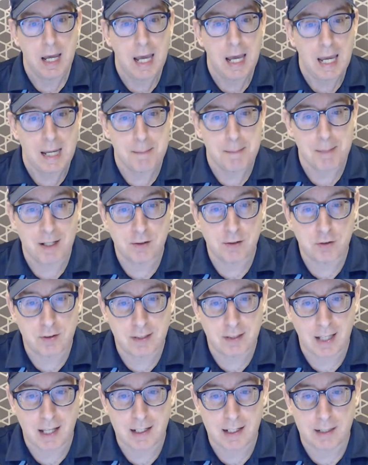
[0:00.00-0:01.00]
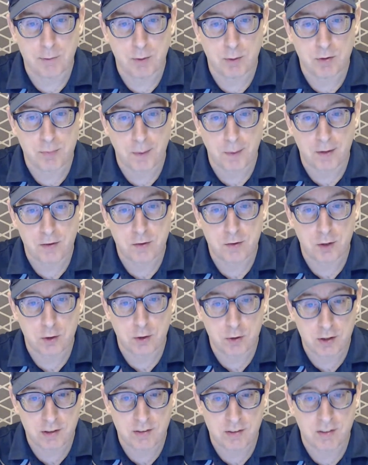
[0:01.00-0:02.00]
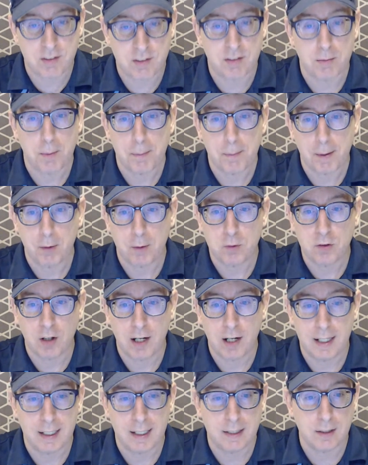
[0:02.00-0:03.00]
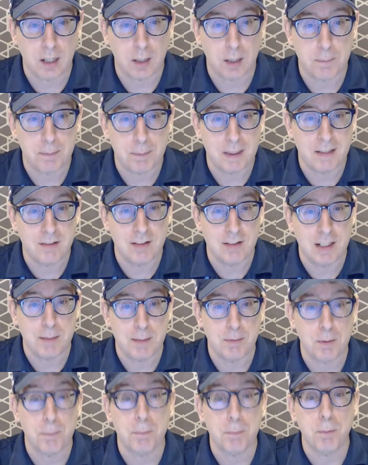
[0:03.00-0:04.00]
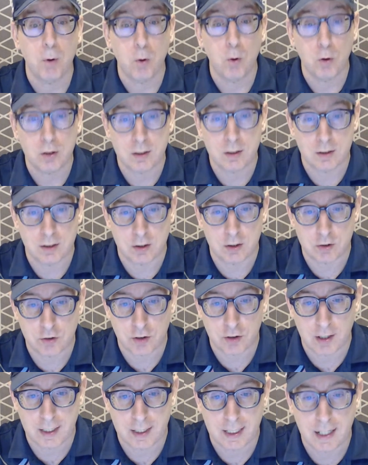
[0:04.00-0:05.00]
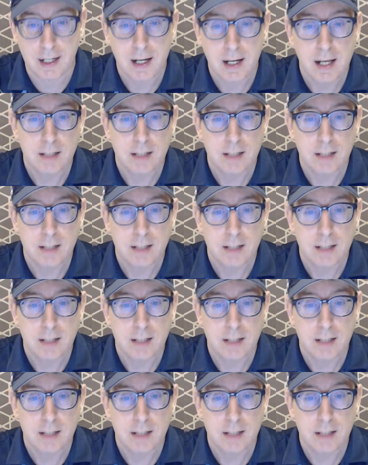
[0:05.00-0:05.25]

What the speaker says: He mentioned that in response to criticism about Thailand not being deemed important to China,